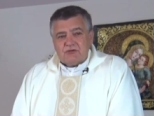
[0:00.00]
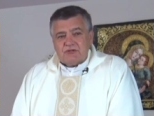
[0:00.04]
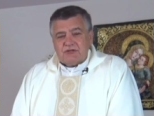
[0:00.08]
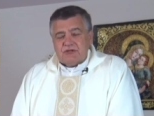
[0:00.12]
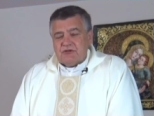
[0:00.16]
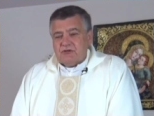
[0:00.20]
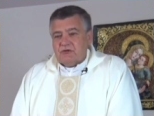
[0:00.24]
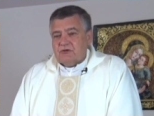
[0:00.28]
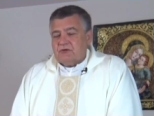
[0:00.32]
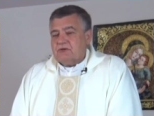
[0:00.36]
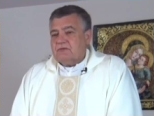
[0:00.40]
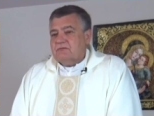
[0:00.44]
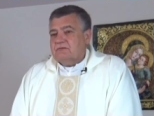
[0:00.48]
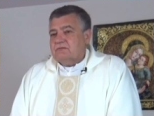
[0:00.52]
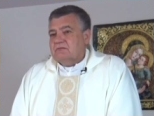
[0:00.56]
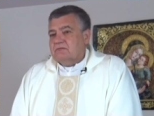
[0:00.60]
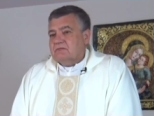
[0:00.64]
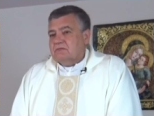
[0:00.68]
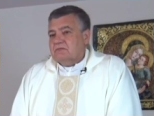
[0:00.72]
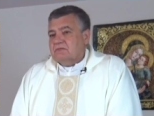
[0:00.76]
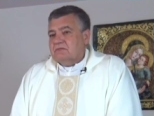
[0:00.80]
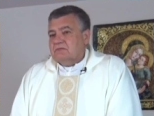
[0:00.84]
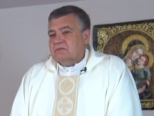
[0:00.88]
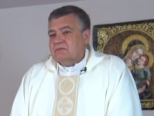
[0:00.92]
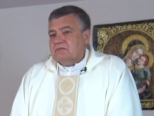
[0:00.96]
I thank you,
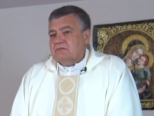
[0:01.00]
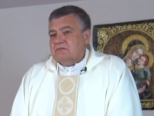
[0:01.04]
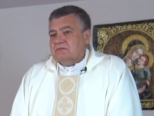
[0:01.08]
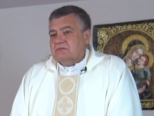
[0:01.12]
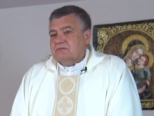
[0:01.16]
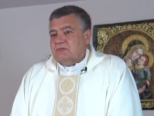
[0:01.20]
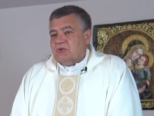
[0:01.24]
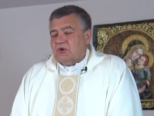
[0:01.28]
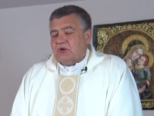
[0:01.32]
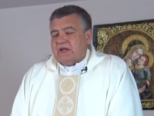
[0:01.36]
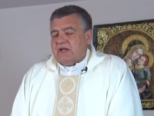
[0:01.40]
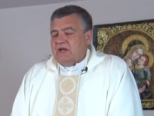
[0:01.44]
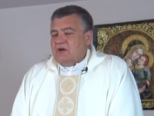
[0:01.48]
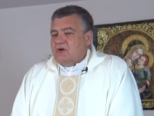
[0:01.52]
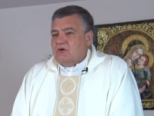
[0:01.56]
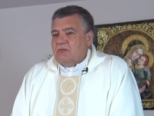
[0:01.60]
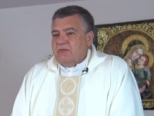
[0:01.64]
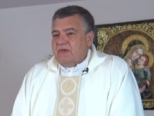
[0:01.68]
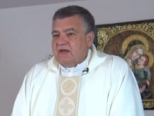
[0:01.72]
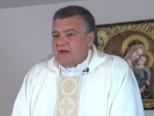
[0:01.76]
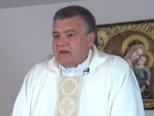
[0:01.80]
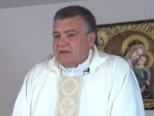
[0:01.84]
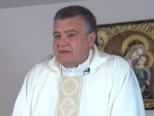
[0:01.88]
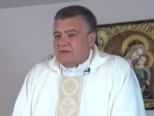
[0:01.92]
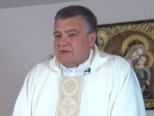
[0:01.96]
Lord, because
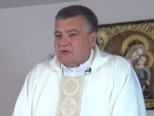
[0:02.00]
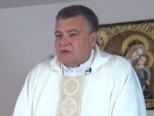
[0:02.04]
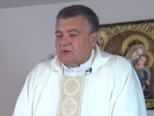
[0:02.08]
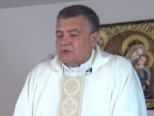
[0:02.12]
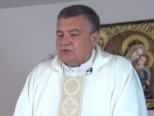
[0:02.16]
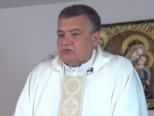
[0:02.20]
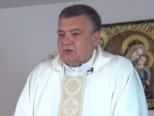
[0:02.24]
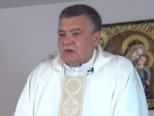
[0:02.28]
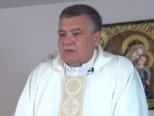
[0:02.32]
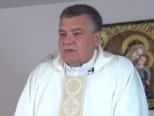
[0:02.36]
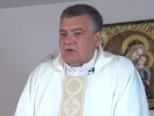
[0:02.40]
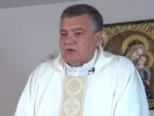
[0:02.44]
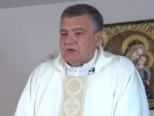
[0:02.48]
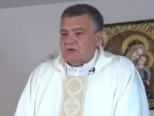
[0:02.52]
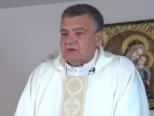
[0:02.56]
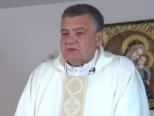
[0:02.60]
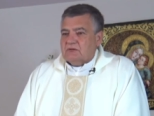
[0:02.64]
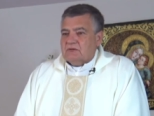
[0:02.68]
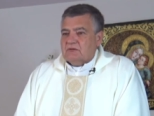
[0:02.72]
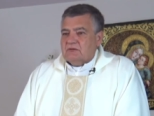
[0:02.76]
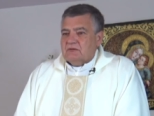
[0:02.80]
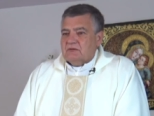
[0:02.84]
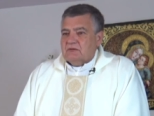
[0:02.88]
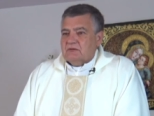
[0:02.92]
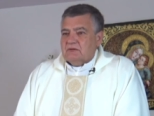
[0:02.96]
I don't deserve your
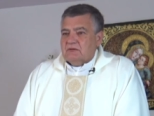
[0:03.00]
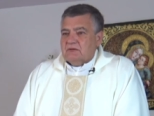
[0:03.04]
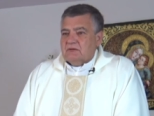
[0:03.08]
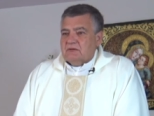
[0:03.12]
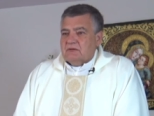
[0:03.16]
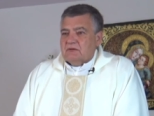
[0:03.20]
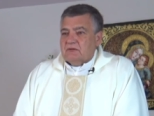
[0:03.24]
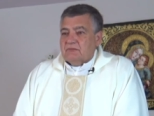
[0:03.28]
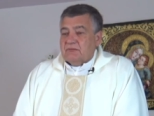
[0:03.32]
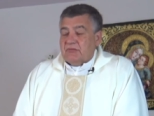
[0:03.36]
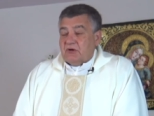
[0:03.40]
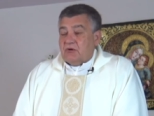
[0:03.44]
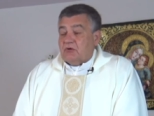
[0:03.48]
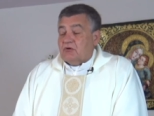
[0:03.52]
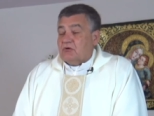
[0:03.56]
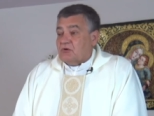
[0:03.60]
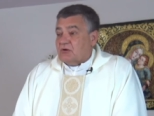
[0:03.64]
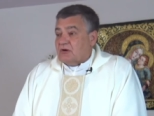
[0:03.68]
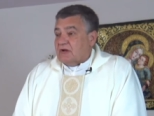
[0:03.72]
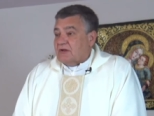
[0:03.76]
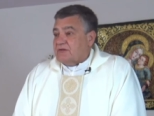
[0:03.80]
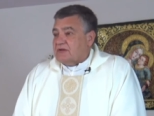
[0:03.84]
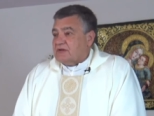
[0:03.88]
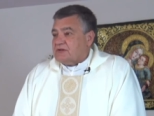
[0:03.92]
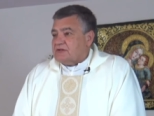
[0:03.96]
love, but I
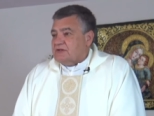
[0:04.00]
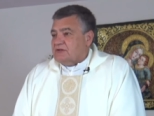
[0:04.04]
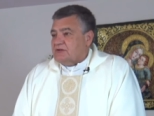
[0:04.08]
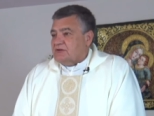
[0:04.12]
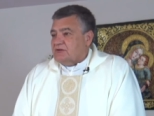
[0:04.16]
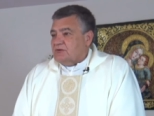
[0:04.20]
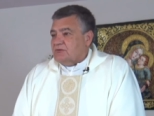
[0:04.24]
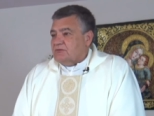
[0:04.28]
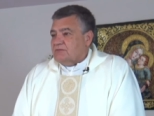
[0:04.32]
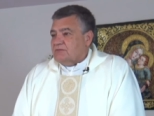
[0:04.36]
need it.